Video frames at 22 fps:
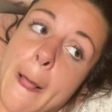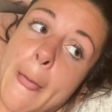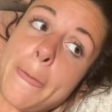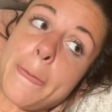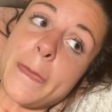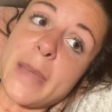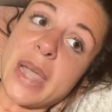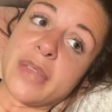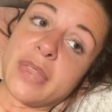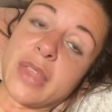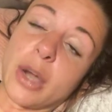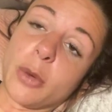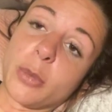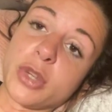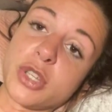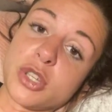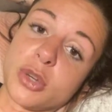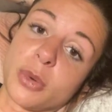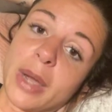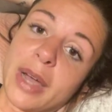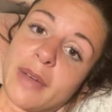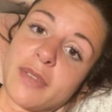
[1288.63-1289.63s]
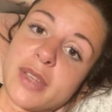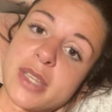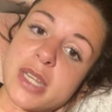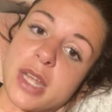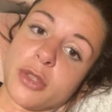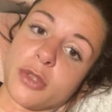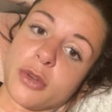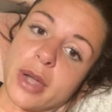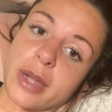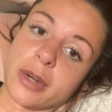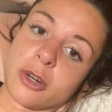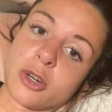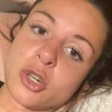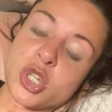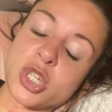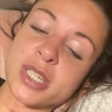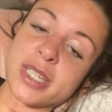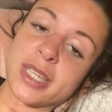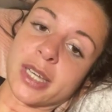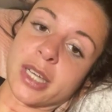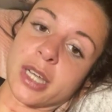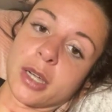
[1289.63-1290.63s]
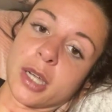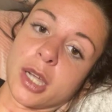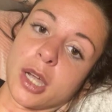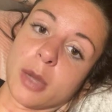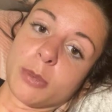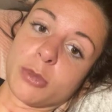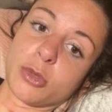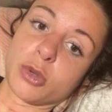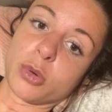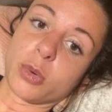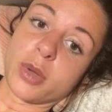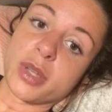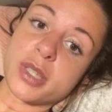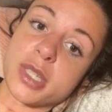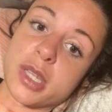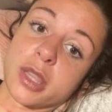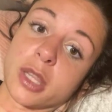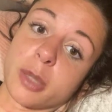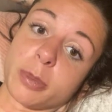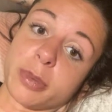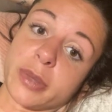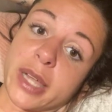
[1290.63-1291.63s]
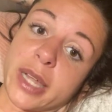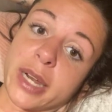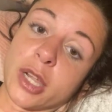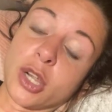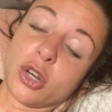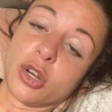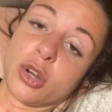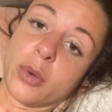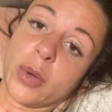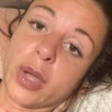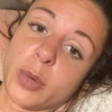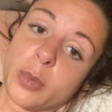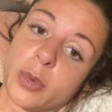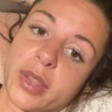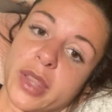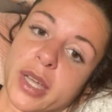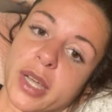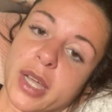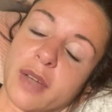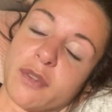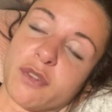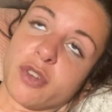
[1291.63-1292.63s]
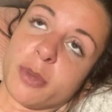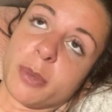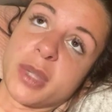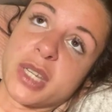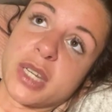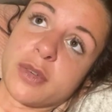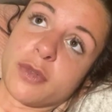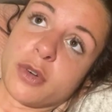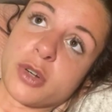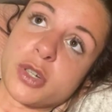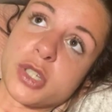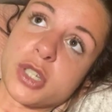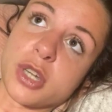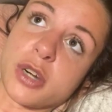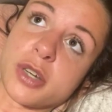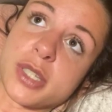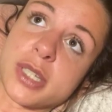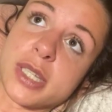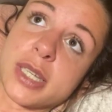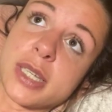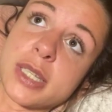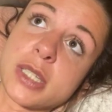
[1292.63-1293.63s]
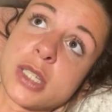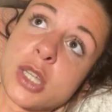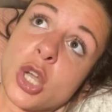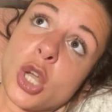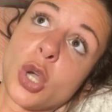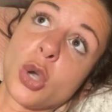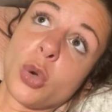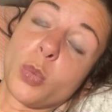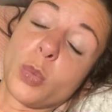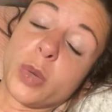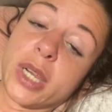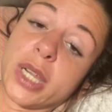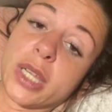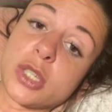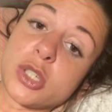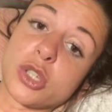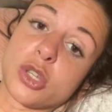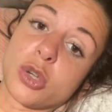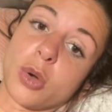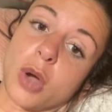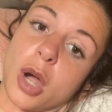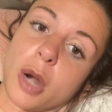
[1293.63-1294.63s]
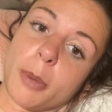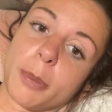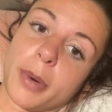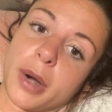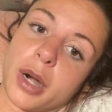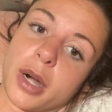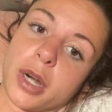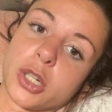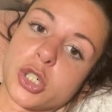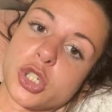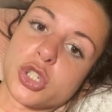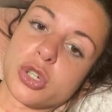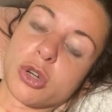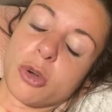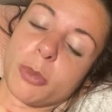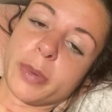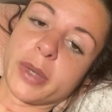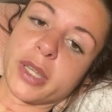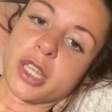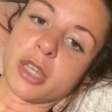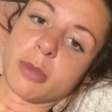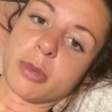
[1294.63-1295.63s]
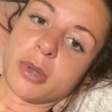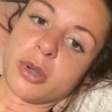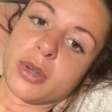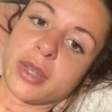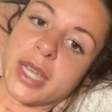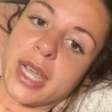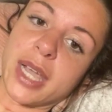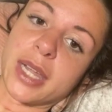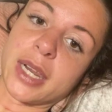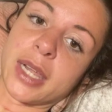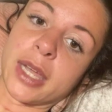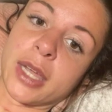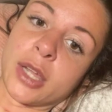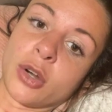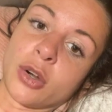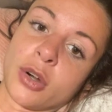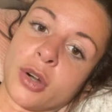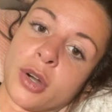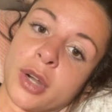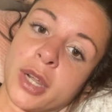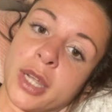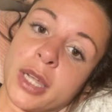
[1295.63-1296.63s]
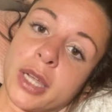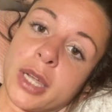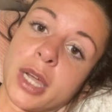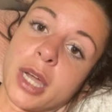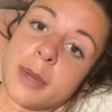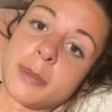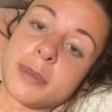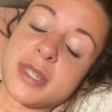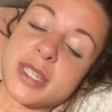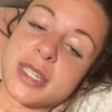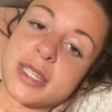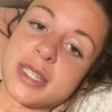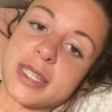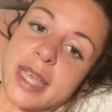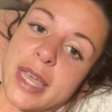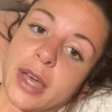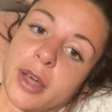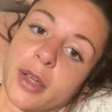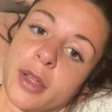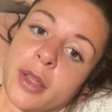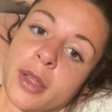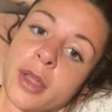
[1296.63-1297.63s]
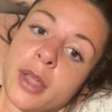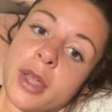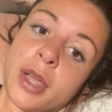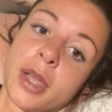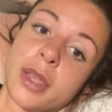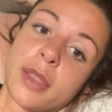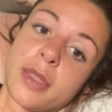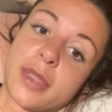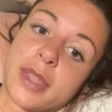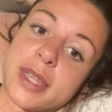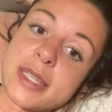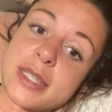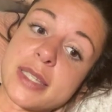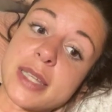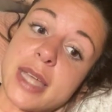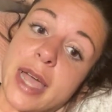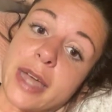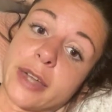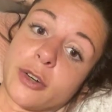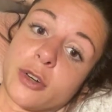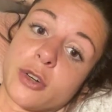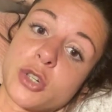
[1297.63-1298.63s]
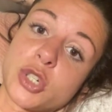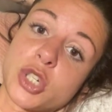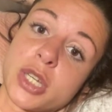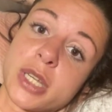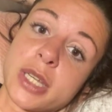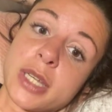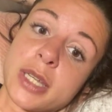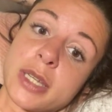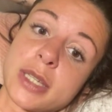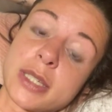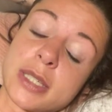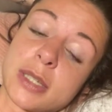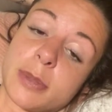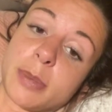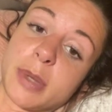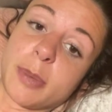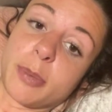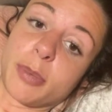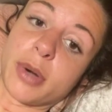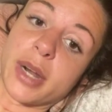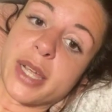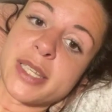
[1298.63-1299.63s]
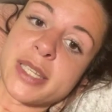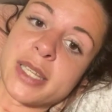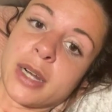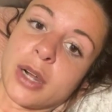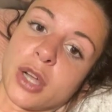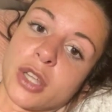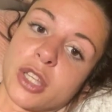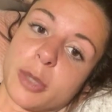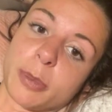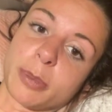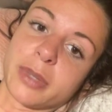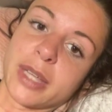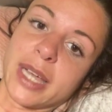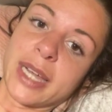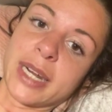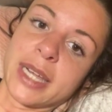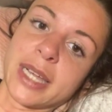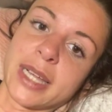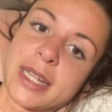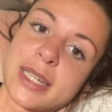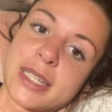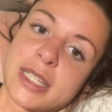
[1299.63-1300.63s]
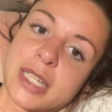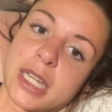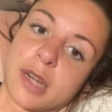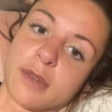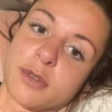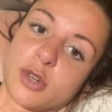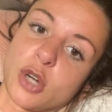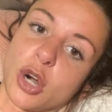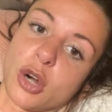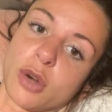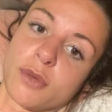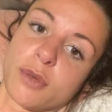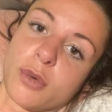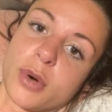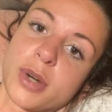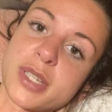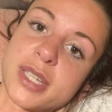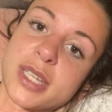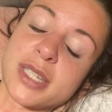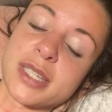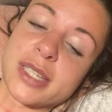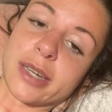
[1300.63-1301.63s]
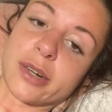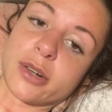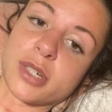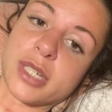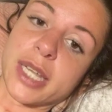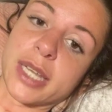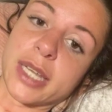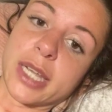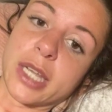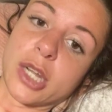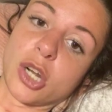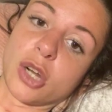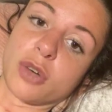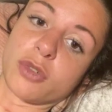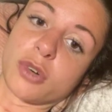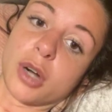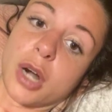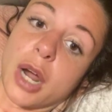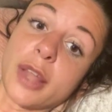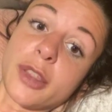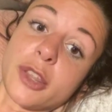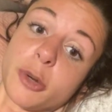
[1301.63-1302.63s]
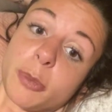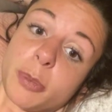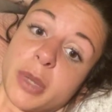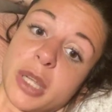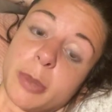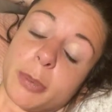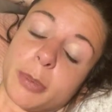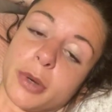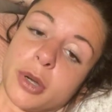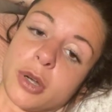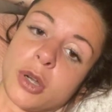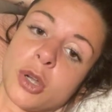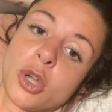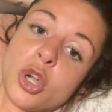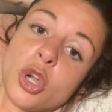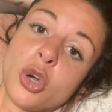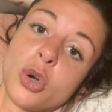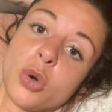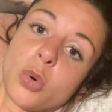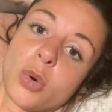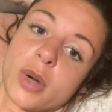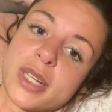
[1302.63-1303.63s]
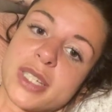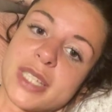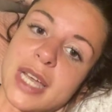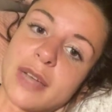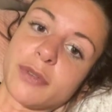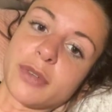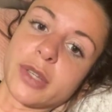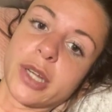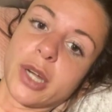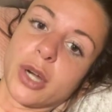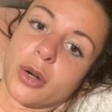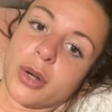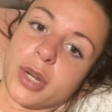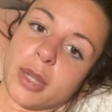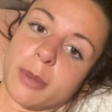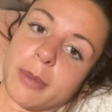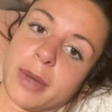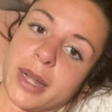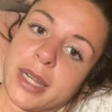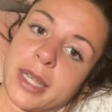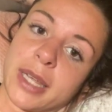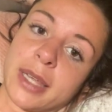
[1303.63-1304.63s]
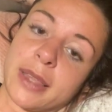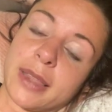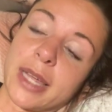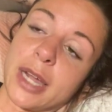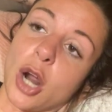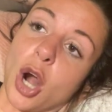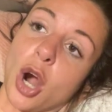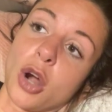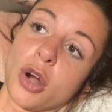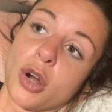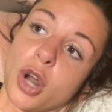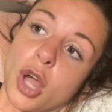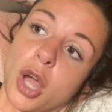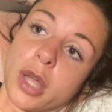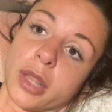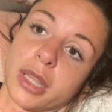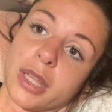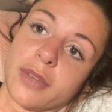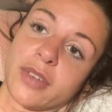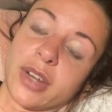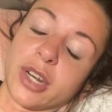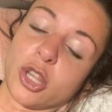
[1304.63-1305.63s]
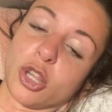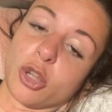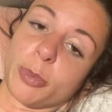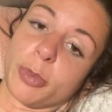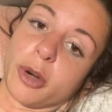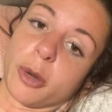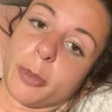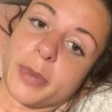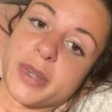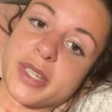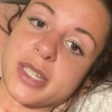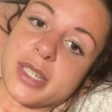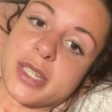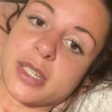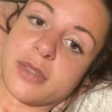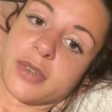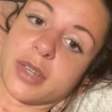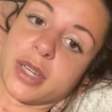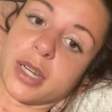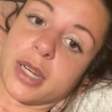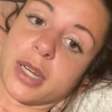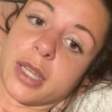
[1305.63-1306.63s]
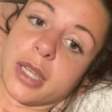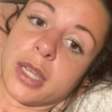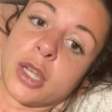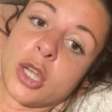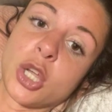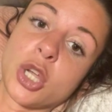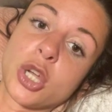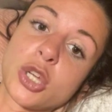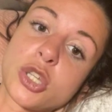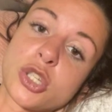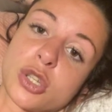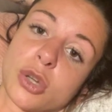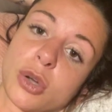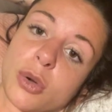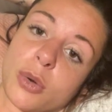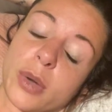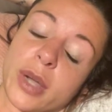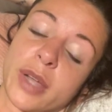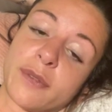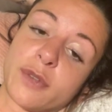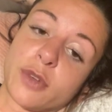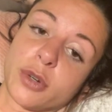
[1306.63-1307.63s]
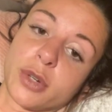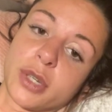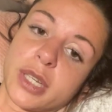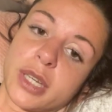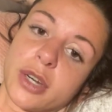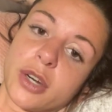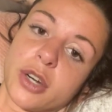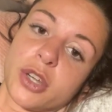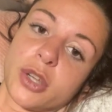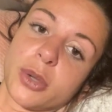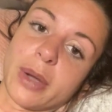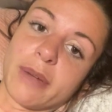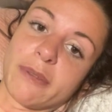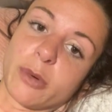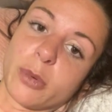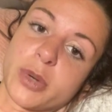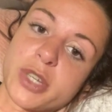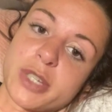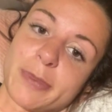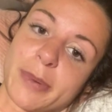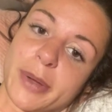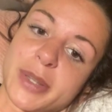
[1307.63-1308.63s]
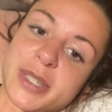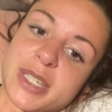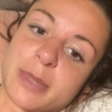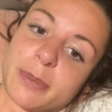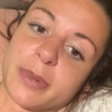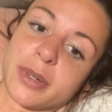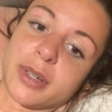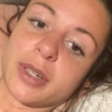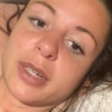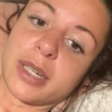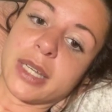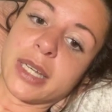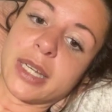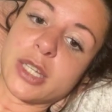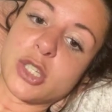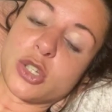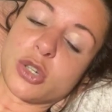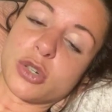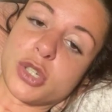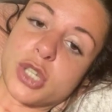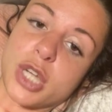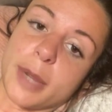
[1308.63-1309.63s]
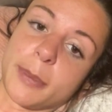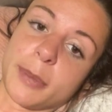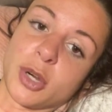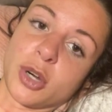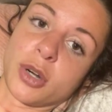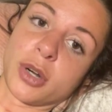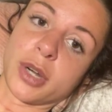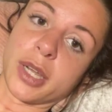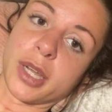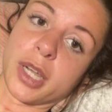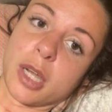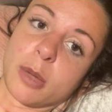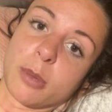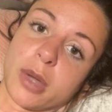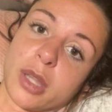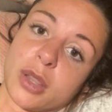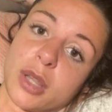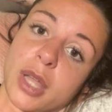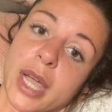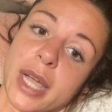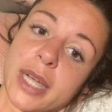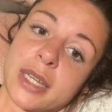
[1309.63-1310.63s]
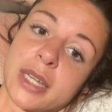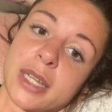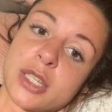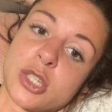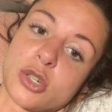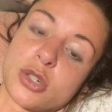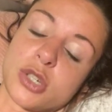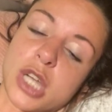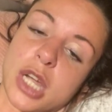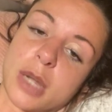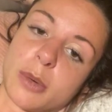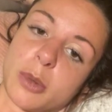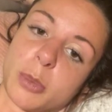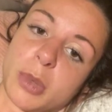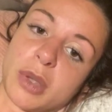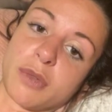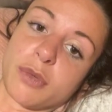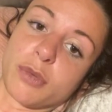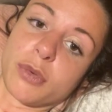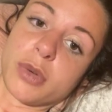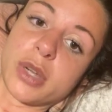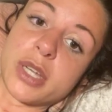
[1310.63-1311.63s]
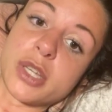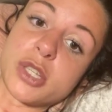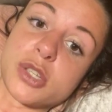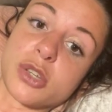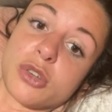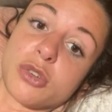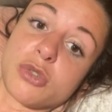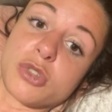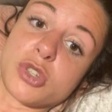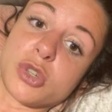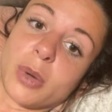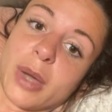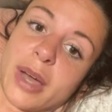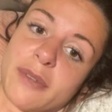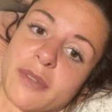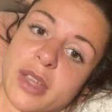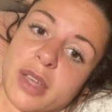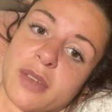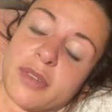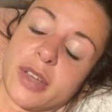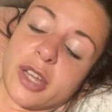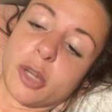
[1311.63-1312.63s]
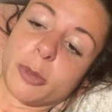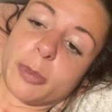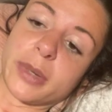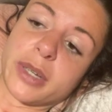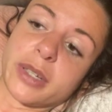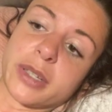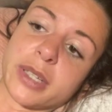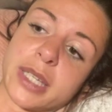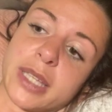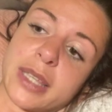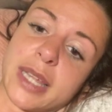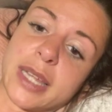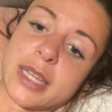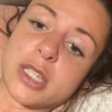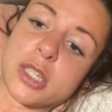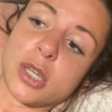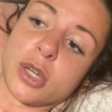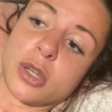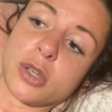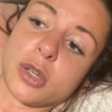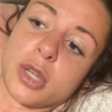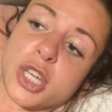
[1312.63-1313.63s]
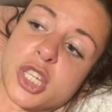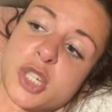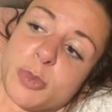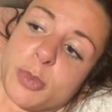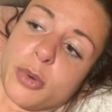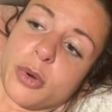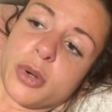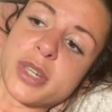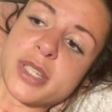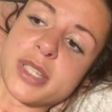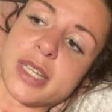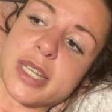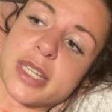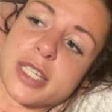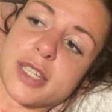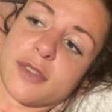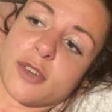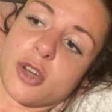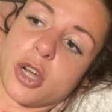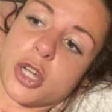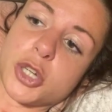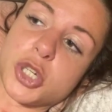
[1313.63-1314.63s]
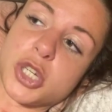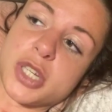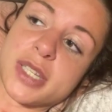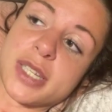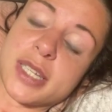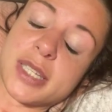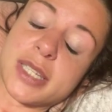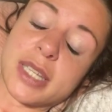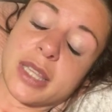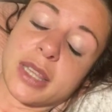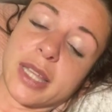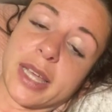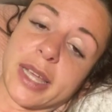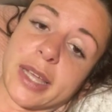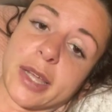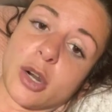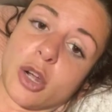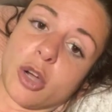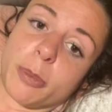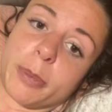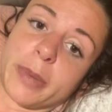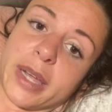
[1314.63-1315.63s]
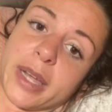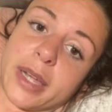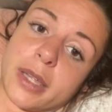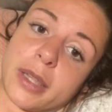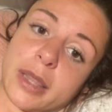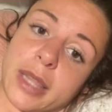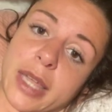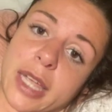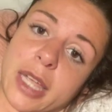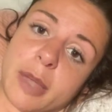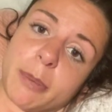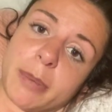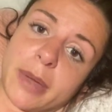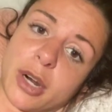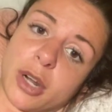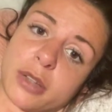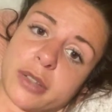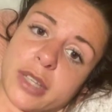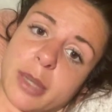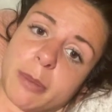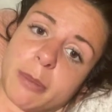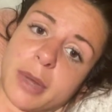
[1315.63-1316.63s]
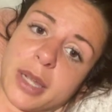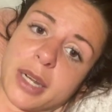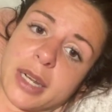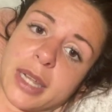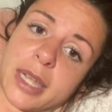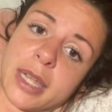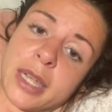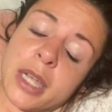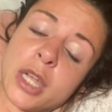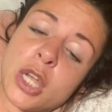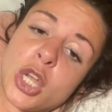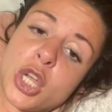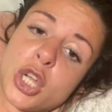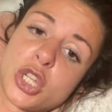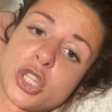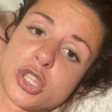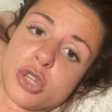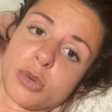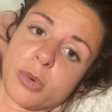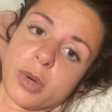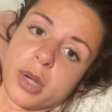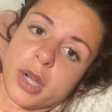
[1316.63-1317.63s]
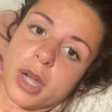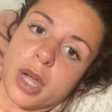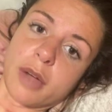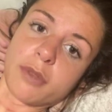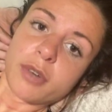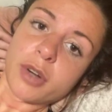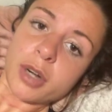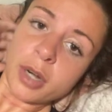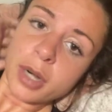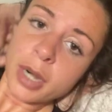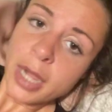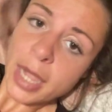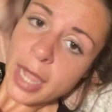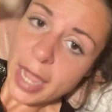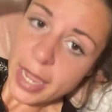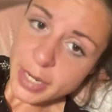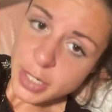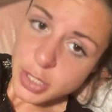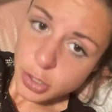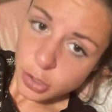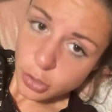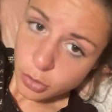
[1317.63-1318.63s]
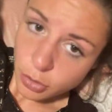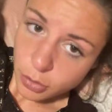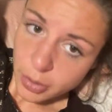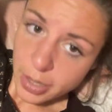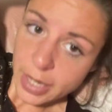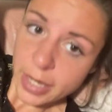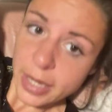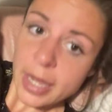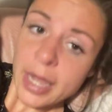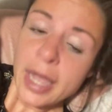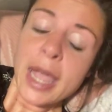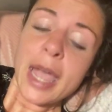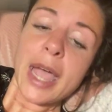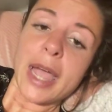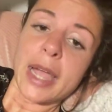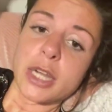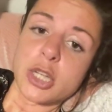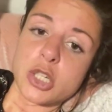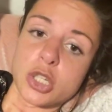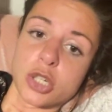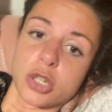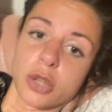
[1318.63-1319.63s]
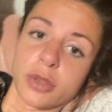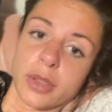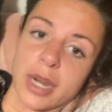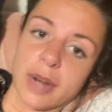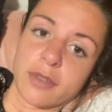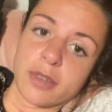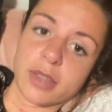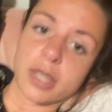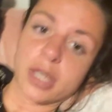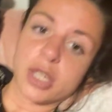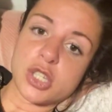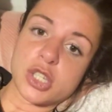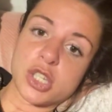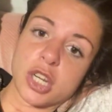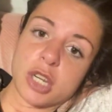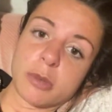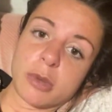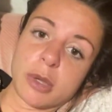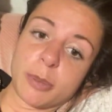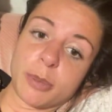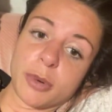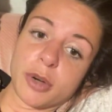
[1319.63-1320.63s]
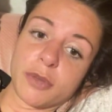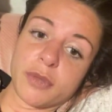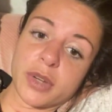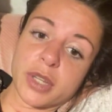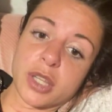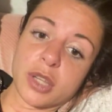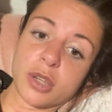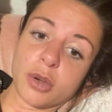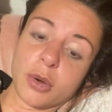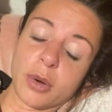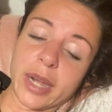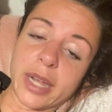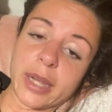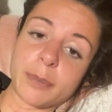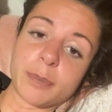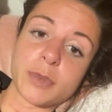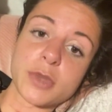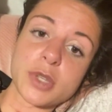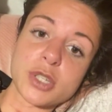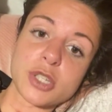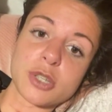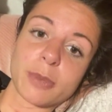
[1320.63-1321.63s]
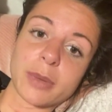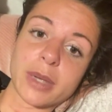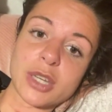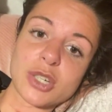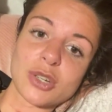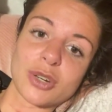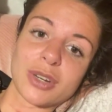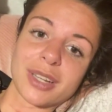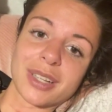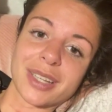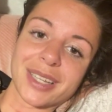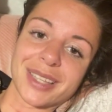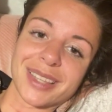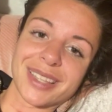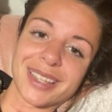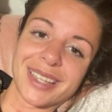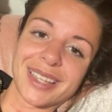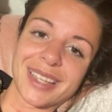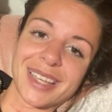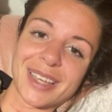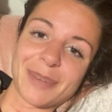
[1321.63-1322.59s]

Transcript: and that we do have these other energies that can come through us on the planet. Knowing where they come from, the different star seeds, we need to do our part and show up and communicate it and earn income to scale this energy to be present on the planet instead of dark forces that are taking over other people who are definitely earning money that are not living in their purpose and divinity. So if you're here, you have a responsibility. It's your time to earn income online. It's your time to be free. So you do have the availability then to explore states of consciousness and lay in bed all day Monday to recover and to create and to know that everything's going to be perfect and great. So make sure to click the link in